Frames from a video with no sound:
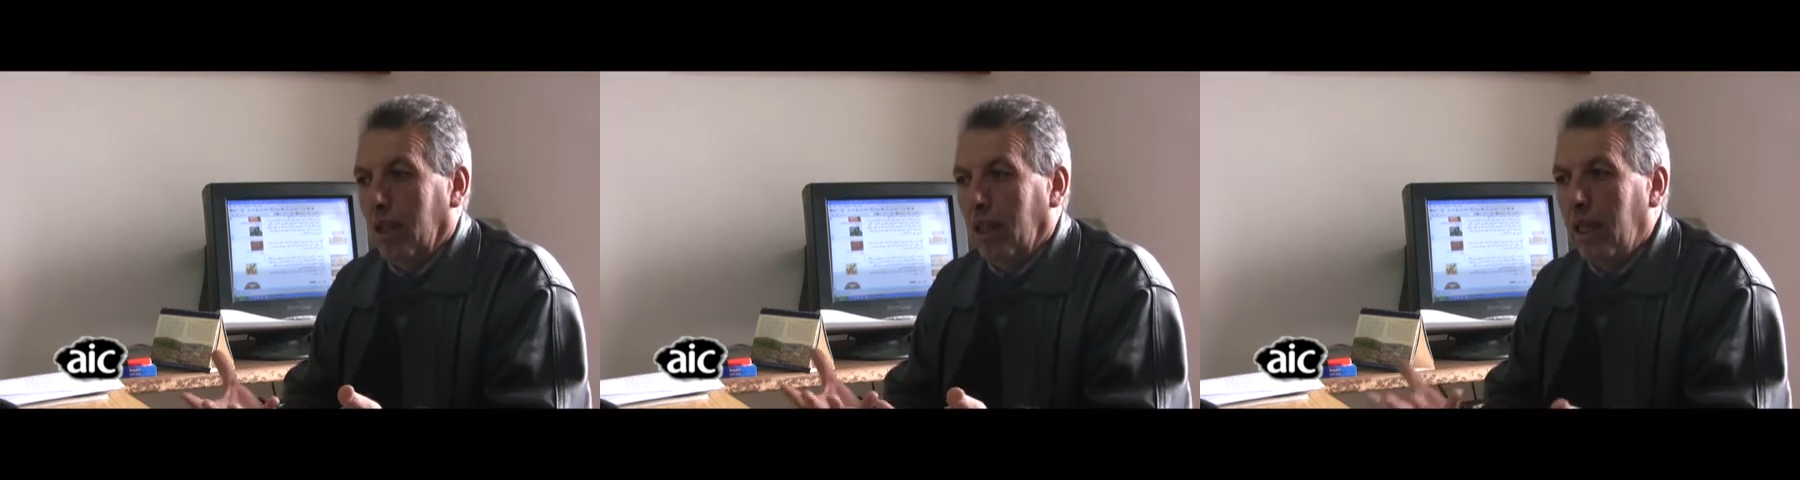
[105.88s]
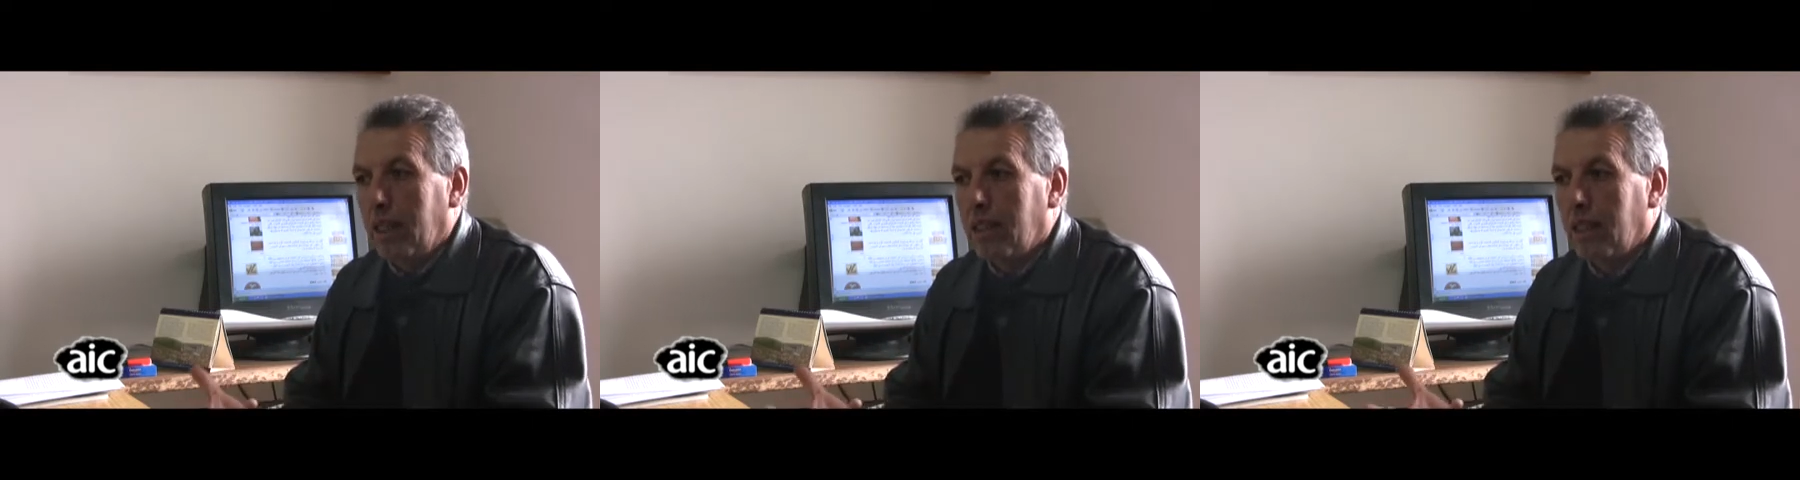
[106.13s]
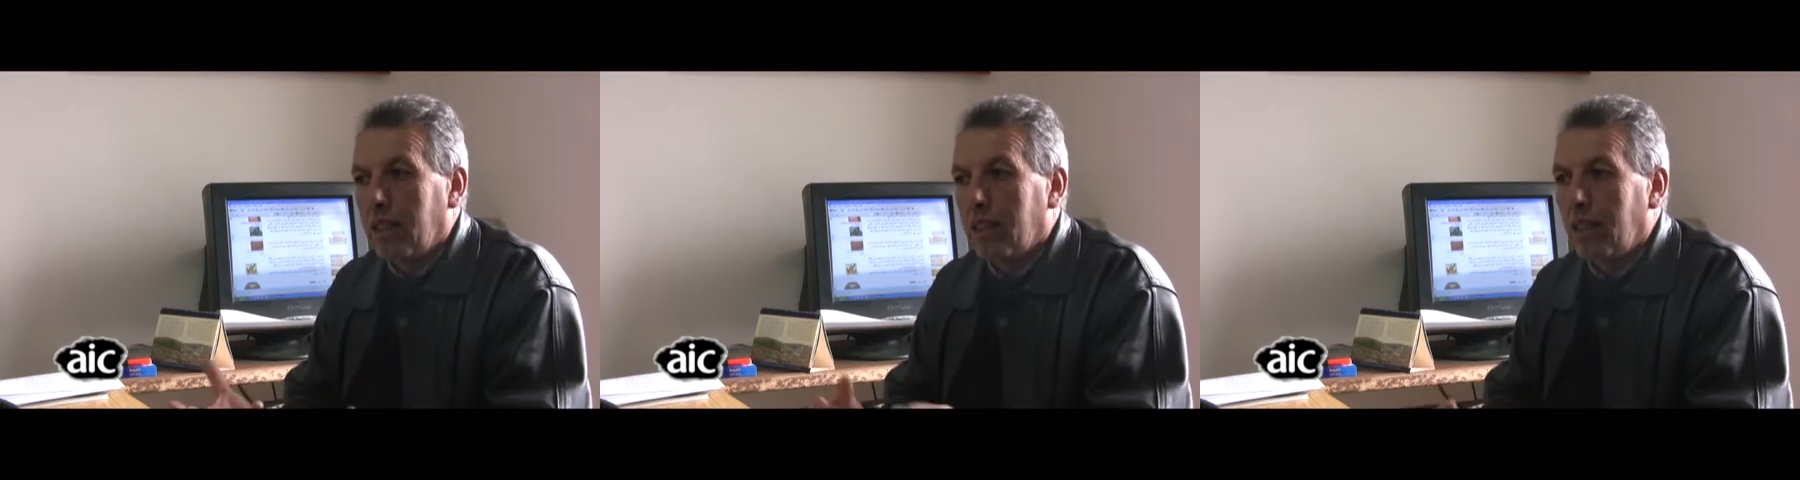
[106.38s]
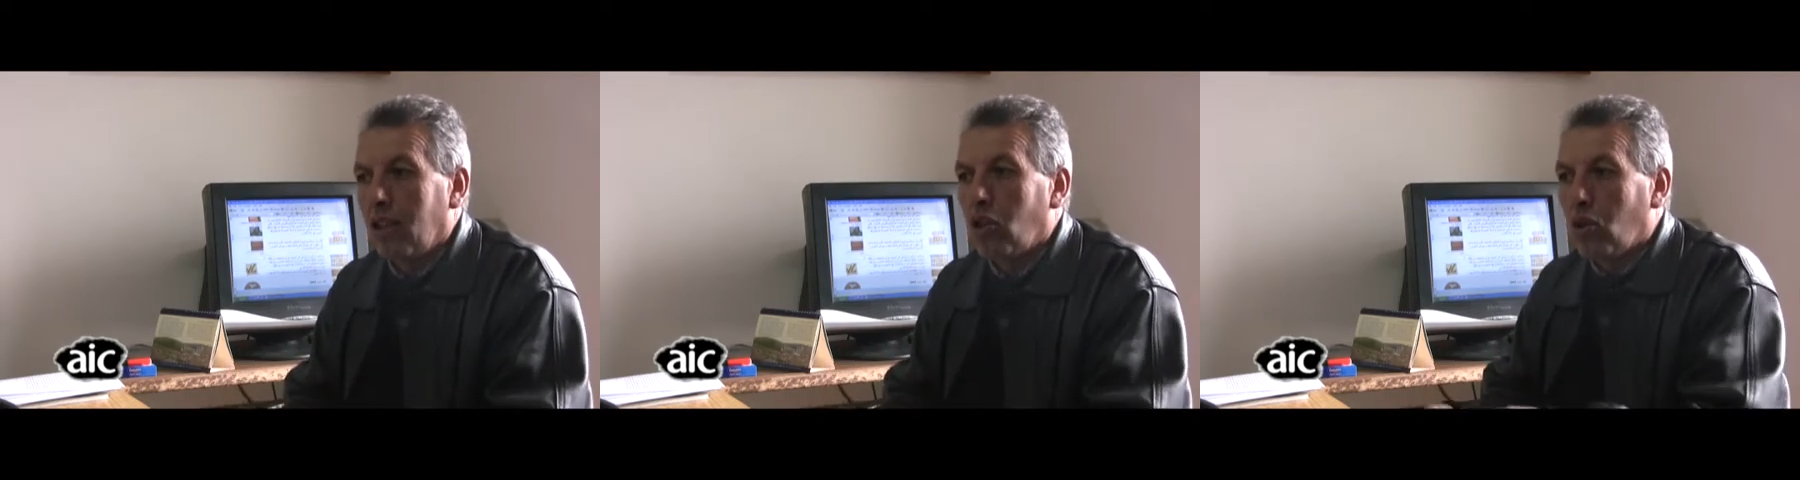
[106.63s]
cases
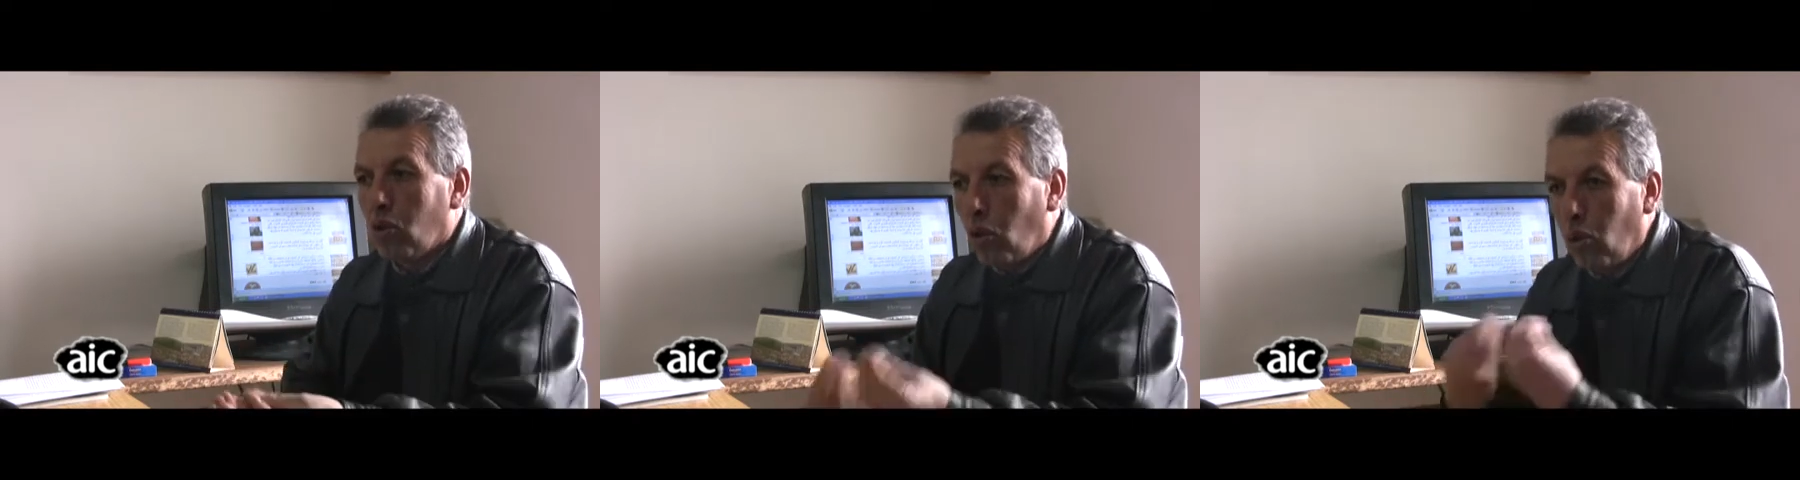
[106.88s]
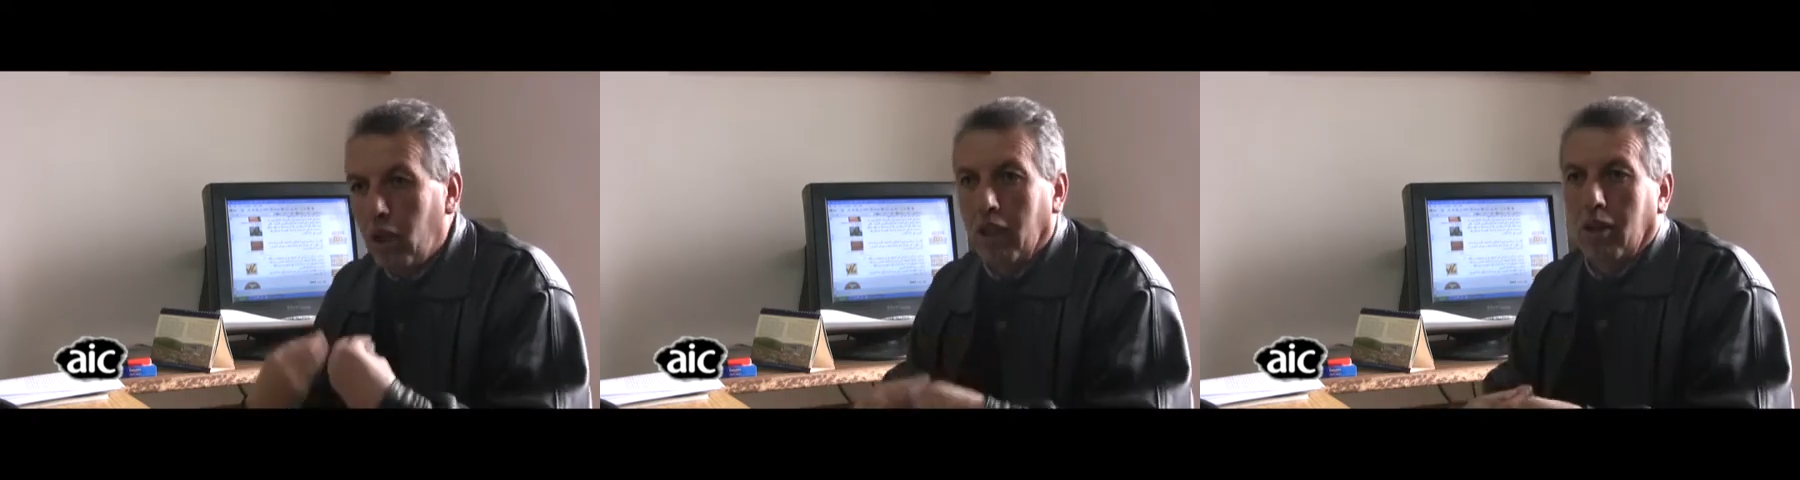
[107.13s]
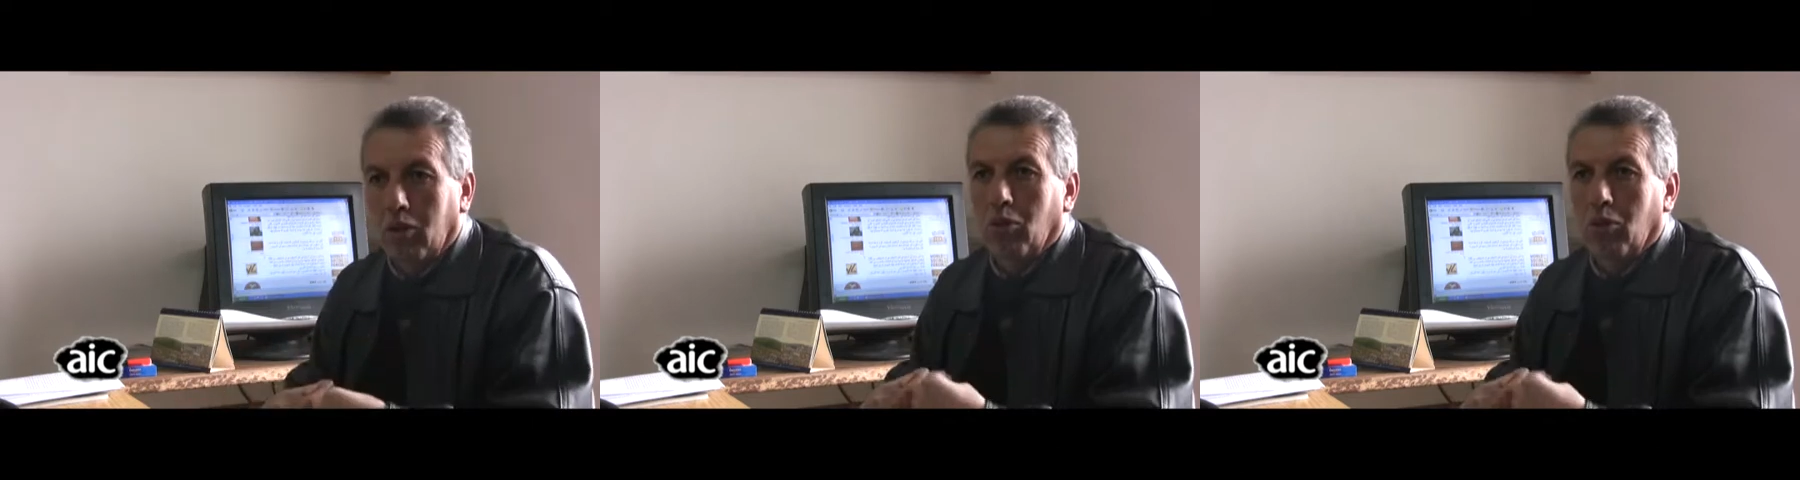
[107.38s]
they stolen